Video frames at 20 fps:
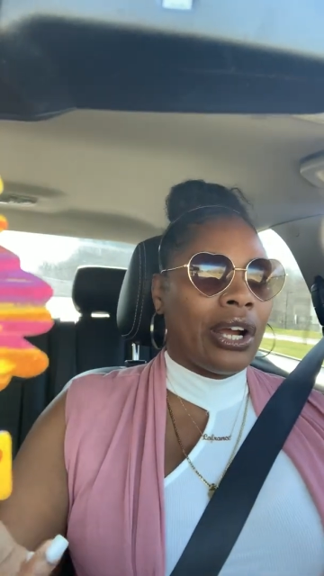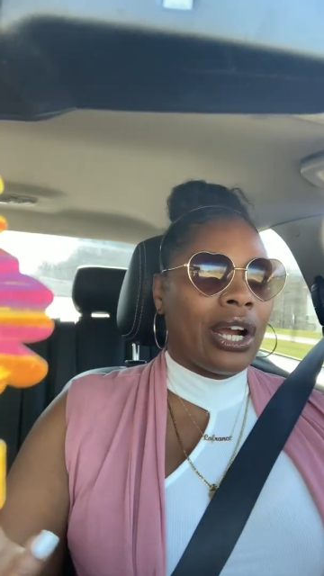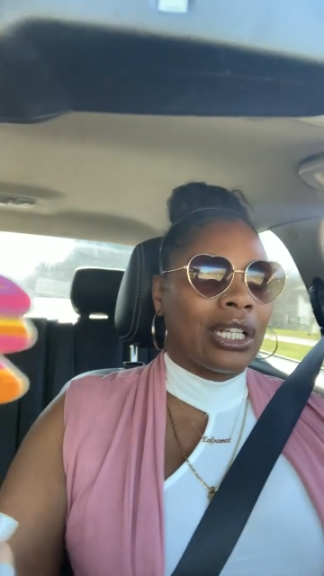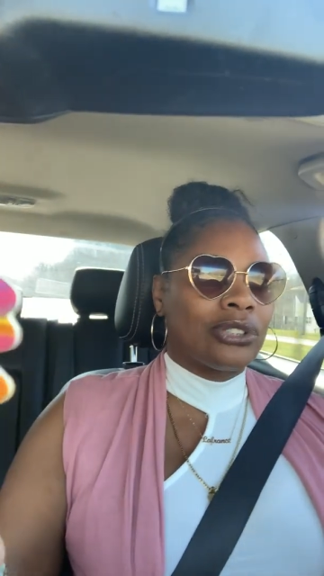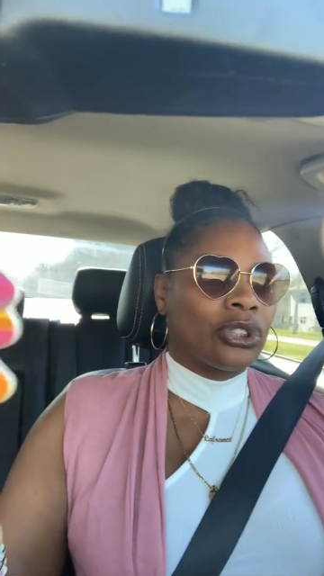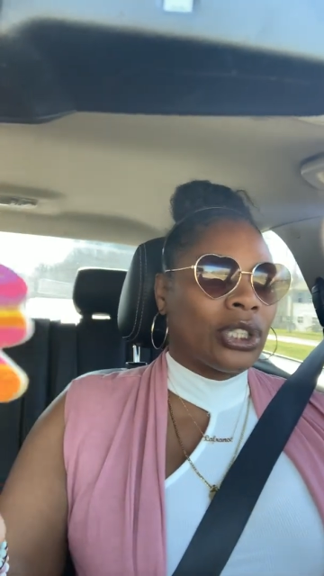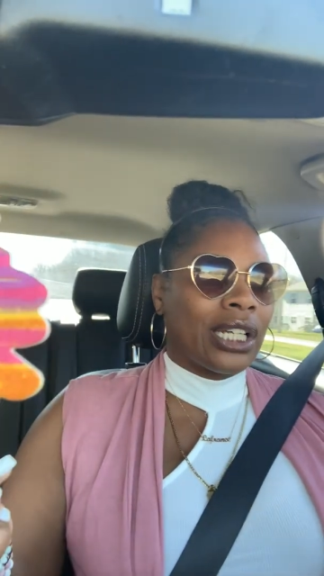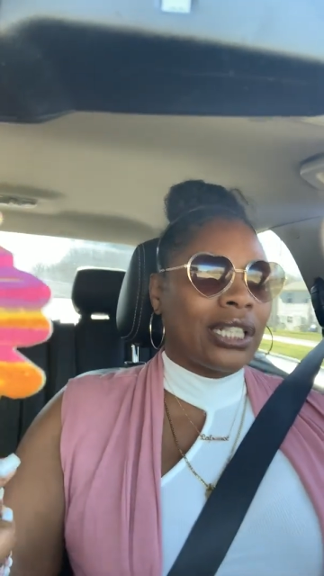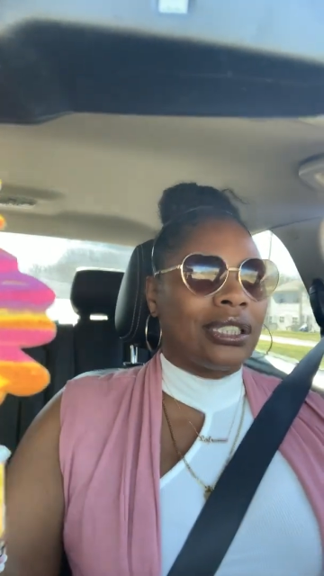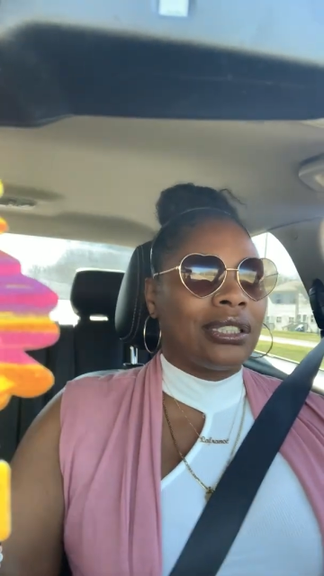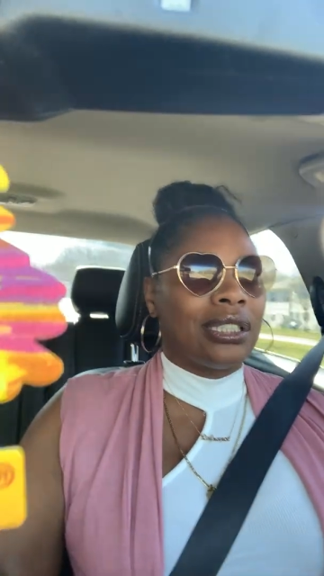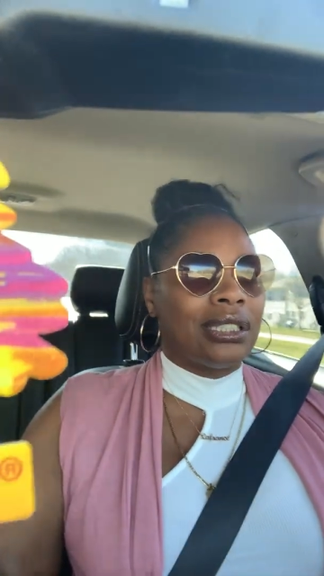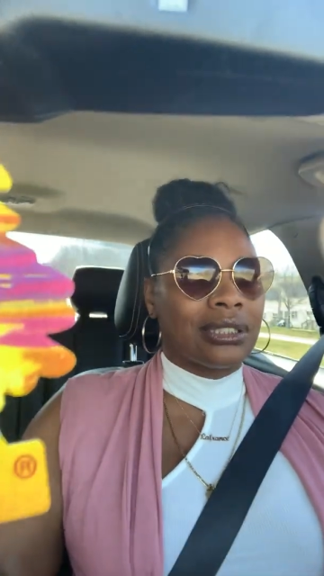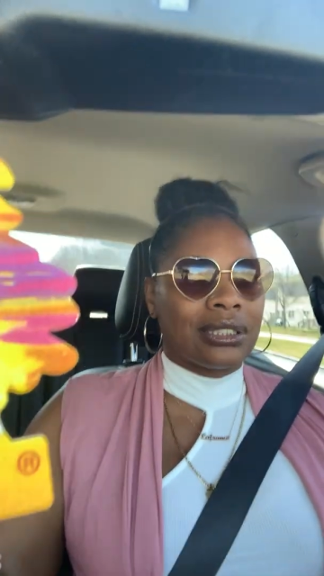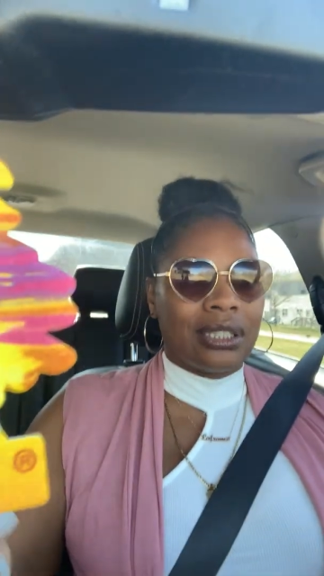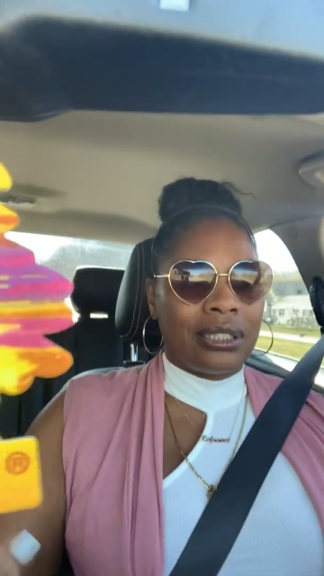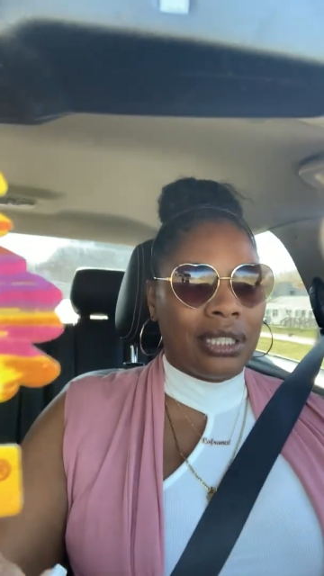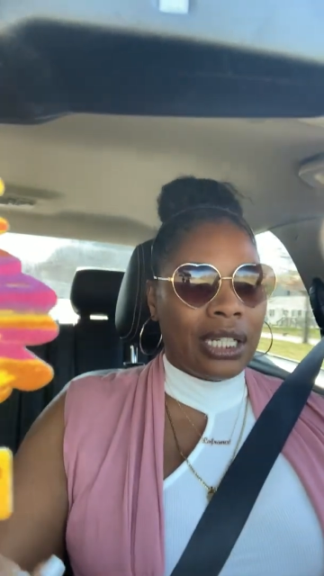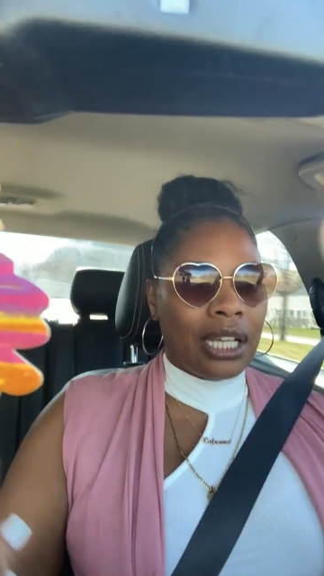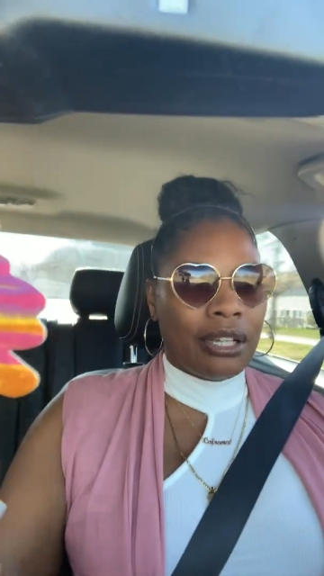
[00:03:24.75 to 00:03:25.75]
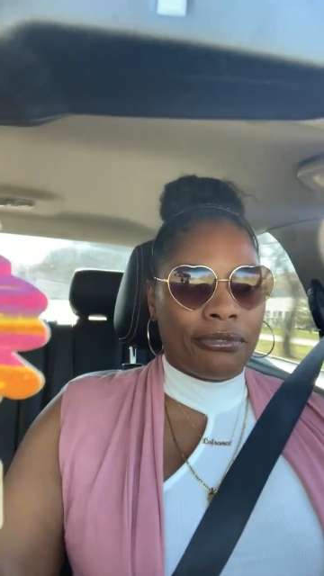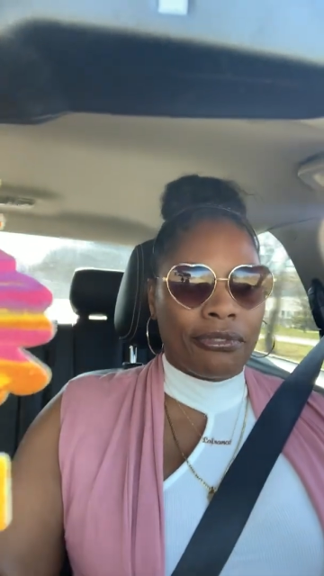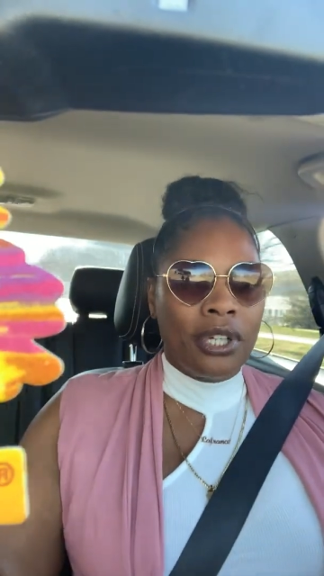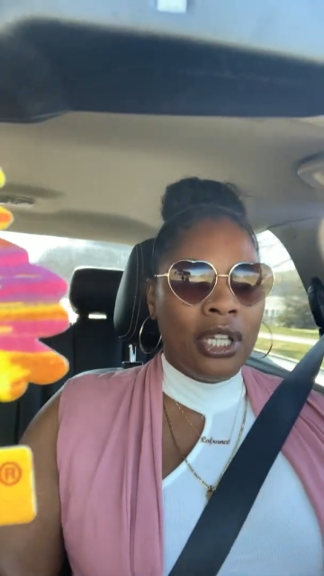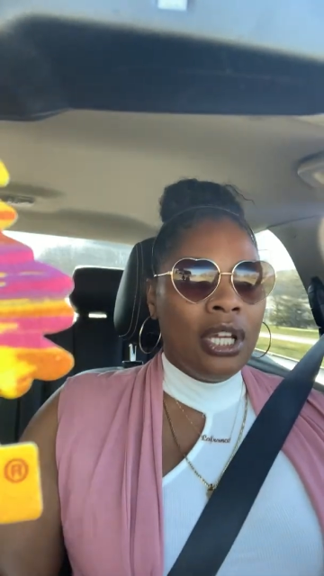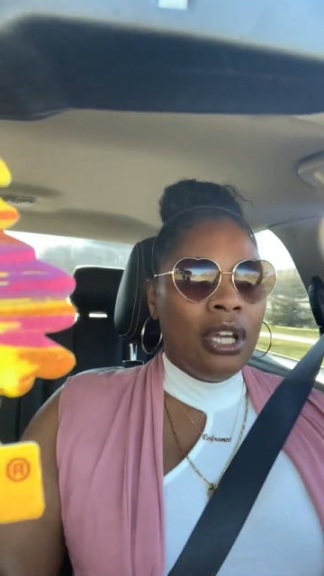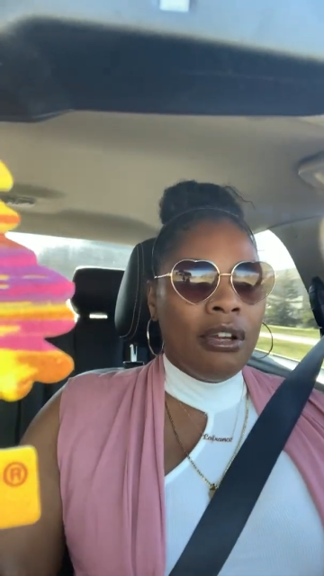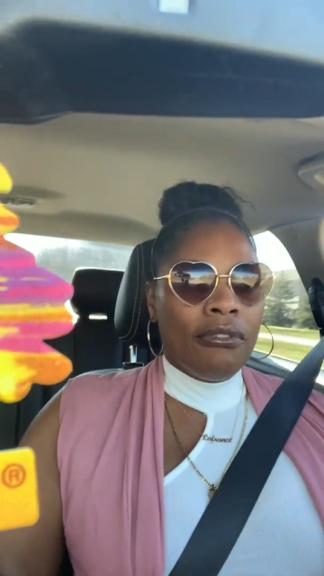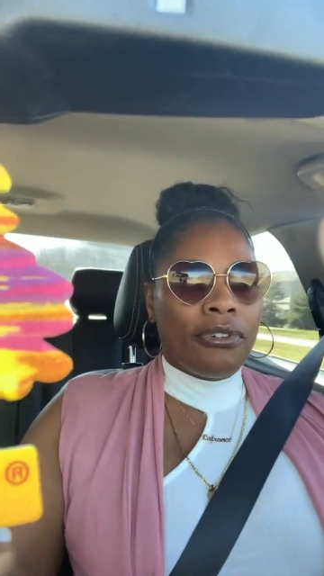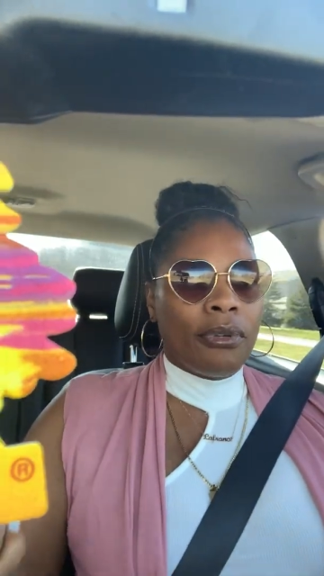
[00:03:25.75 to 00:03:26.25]
I try to disconnect
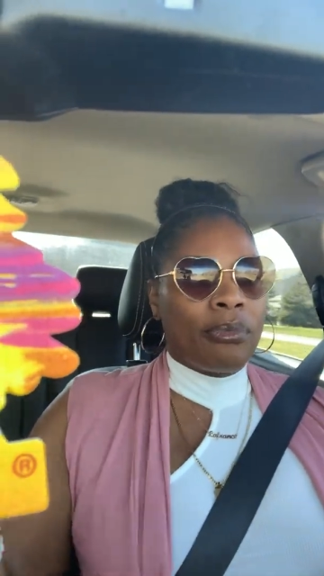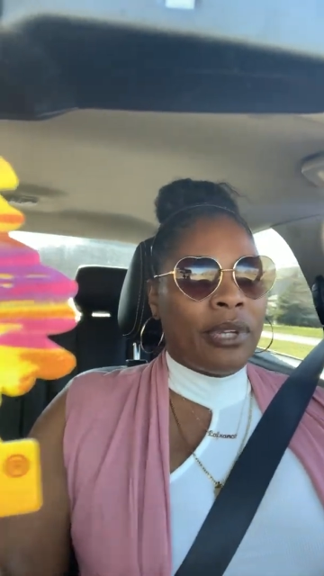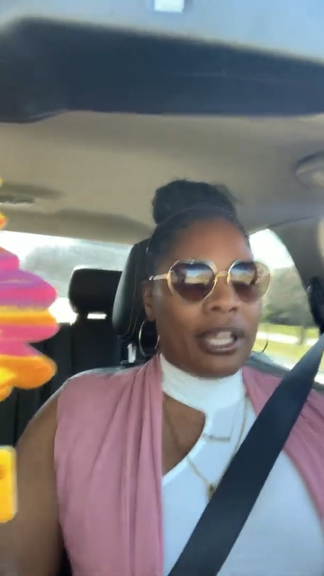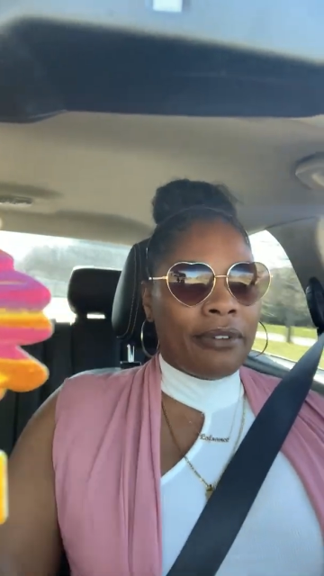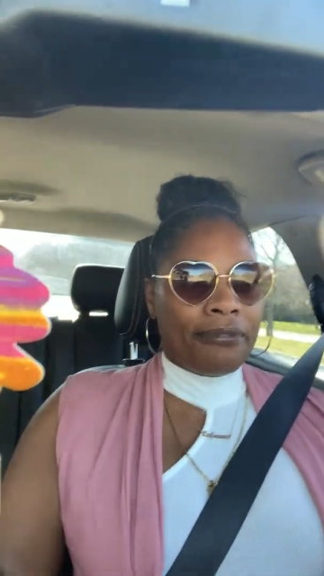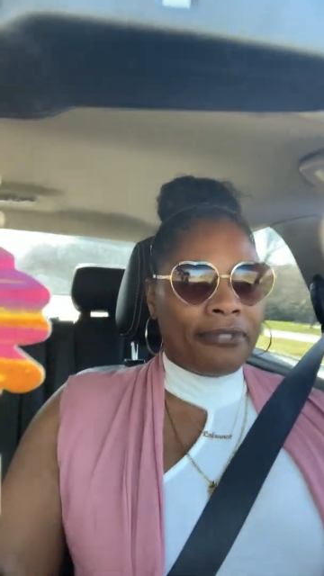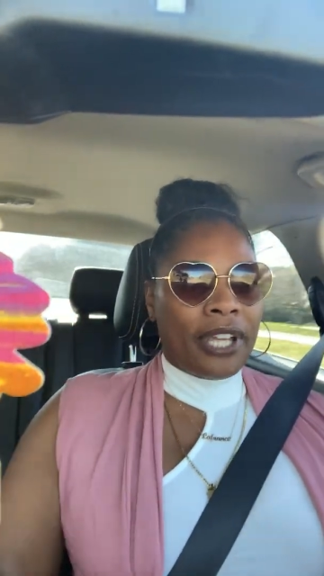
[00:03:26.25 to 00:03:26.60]
from that